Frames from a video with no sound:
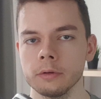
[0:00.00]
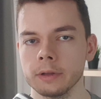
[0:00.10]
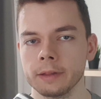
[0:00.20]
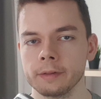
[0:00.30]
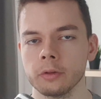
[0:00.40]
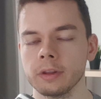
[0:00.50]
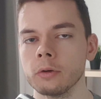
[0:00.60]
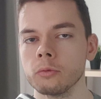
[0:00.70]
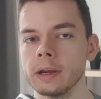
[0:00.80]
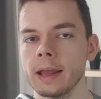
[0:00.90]
that's not
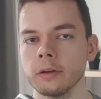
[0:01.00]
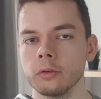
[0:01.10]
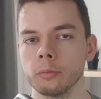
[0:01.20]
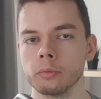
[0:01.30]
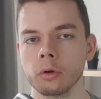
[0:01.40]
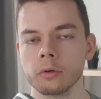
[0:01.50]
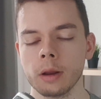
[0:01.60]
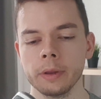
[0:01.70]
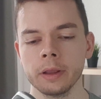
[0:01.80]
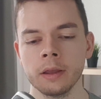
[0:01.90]
even related to
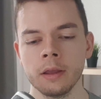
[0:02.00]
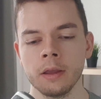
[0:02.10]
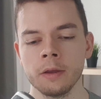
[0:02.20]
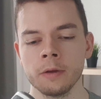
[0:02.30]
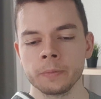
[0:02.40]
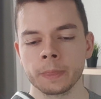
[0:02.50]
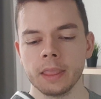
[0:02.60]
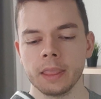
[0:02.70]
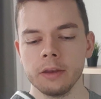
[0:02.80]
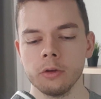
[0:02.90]
programming
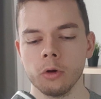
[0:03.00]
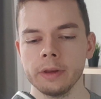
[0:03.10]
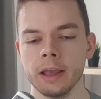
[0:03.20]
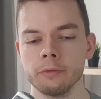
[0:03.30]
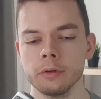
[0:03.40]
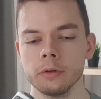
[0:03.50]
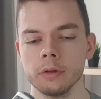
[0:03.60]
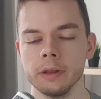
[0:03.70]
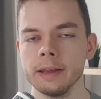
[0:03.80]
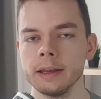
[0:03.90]
and you only have
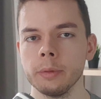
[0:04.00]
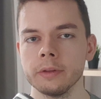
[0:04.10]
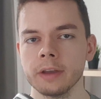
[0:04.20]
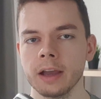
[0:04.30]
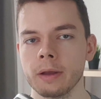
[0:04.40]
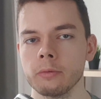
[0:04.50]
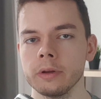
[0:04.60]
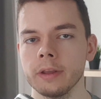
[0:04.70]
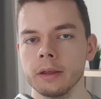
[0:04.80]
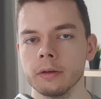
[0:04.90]
a little bit time every
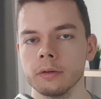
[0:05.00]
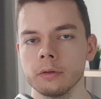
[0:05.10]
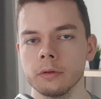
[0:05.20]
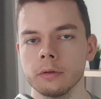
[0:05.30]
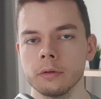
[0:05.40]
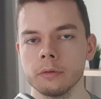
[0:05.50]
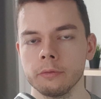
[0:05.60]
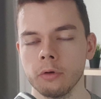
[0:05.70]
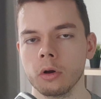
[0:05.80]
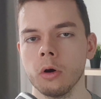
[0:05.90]
day
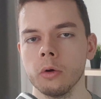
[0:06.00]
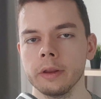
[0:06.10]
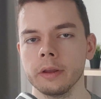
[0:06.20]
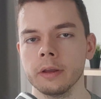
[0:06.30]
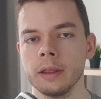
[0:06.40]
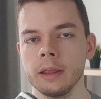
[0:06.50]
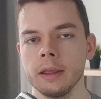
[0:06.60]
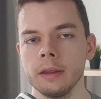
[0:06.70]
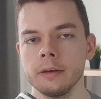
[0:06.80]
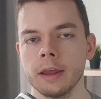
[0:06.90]
for coding,
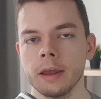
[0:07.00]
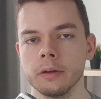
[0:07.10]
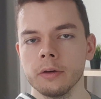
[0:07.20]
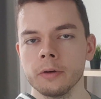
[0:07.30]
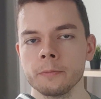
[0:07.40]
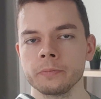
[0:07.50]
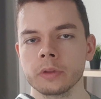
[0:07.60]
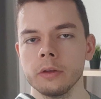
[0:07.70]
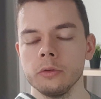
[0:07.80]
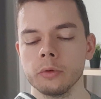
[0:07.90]
then uh,
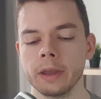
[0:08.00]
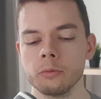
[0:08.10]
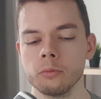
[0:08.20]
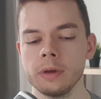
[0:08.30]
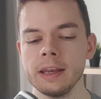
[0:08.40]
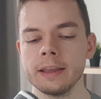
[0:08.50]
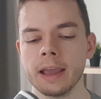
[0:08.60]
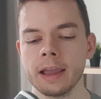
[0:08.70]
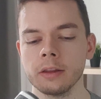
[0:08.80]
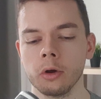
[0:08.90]
you can really
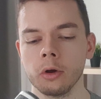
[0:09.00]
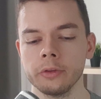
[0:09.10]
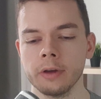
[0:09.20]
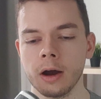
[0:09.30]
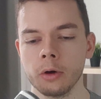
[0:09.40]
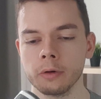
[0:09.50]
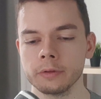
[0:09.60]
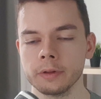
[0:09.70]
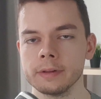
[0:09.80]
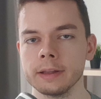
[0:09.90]
gain a lot out of
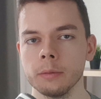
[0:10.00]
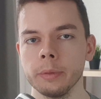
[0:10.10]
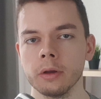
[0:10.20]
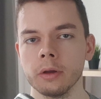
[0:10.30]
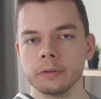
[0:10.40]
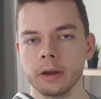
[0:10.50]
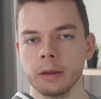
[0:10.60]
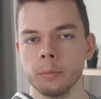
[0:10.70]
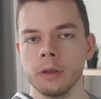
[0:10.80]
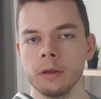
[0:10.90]
this little bit of
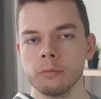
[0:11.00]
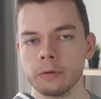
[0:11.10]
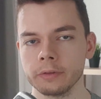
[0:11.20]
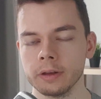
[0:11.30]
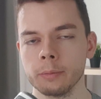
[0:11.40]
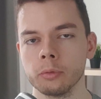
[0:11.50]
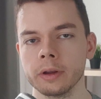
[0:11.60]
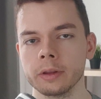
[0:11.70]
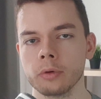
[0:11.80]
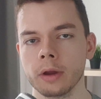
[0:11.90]
time with
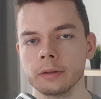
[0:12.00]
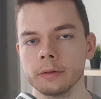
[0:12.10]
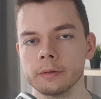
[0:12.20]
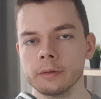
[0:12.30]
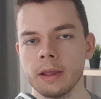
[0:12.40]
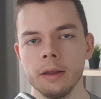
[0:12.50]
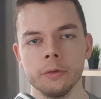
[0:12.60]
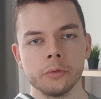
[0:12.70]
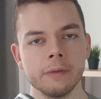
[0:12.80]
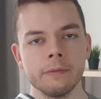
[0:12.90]
deliberate practice.
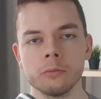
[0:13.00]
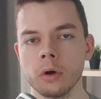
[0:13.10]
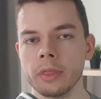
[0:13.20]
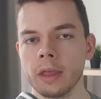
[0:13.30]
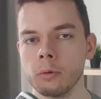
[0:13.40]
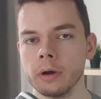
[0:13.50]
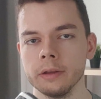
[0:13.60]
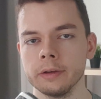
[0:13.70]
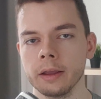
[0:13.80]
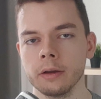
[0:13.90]
So even one hour a
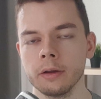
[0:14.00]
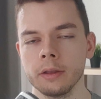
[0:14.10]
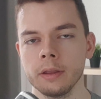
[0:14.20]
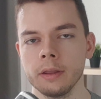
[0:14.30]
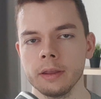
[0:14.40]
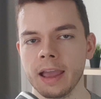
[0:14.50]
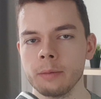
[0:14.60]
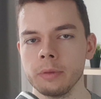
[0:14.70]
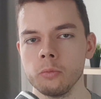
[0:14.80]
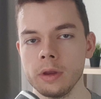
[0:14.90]
day uh,
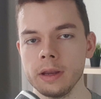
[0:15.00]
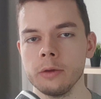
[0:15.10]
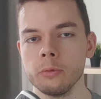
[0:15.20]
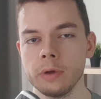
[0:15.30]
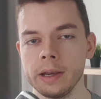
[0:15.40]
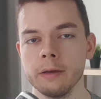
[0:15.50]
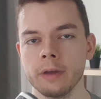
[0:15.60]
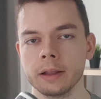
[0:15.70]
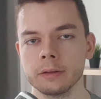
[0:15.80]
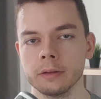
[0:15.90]
can be really, really
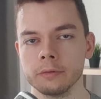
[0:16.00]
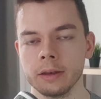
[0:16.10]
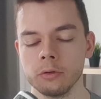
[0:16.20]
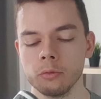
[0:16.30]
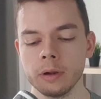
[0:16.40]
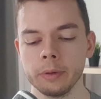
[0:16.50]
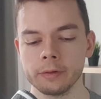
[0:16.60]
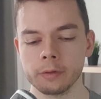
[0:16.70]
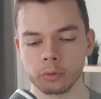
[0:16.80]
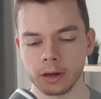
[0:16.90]
effective. And you will be
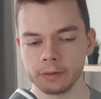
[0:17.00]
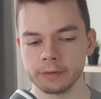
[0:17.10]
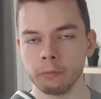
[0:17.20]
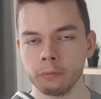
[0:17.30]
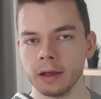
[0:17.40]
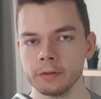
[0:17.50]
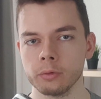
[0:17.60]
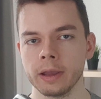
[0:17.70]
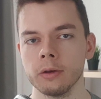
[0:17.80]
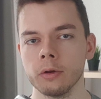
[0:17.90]
surprised how fast
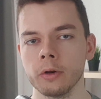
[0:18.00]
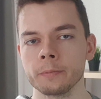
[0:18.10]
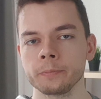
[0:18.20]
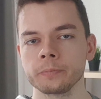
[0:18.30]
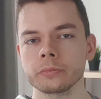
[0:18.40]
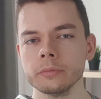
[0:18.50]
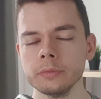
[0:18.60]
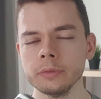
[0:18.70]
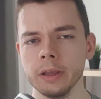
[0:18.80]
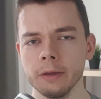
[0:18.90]
you can learn
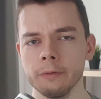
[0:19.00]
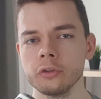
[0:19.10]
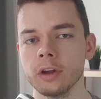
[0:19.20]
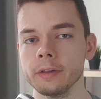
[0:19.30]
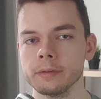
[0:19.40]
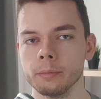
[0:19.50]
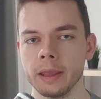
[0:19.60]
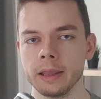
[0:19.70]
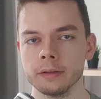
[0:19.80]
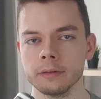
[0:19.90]
if you just
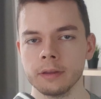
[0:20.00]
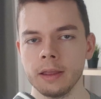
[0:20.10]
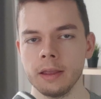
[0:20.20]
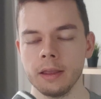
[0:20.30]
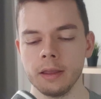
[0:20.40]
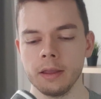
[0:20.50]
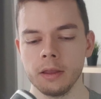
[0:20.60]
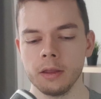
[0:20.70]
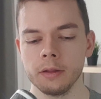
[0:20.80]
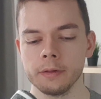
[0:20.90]
make it
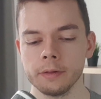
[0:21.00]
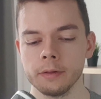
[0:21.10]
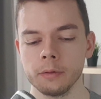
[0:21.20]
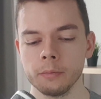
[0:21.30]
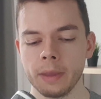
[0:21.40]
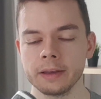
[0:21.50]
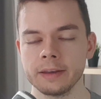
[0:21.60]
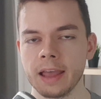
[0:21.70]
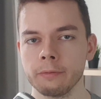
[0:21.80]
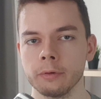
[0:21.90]
make
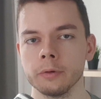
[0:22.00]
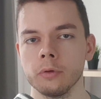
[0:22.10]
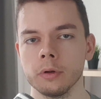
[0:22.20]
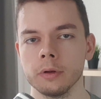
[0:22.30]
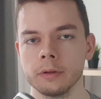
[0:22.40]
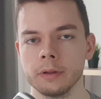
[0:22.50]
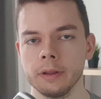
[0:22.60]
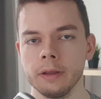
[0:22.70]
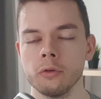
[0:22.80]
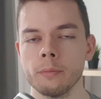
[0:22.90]
it effortful.
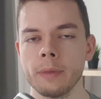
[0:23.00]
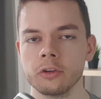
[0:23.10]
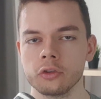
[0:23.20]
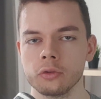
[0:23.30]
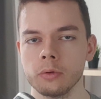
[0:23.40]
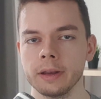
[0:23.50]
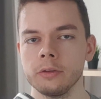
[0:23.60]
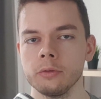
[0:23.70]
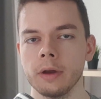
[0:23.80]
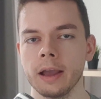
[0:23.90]
If you make sure
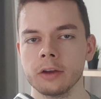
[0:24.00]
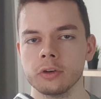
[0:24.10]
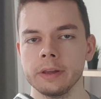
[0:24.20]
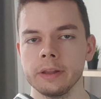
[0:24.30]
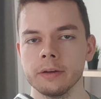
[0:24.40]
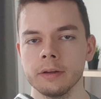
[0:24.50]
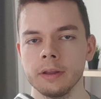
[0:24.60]
that you actually uh,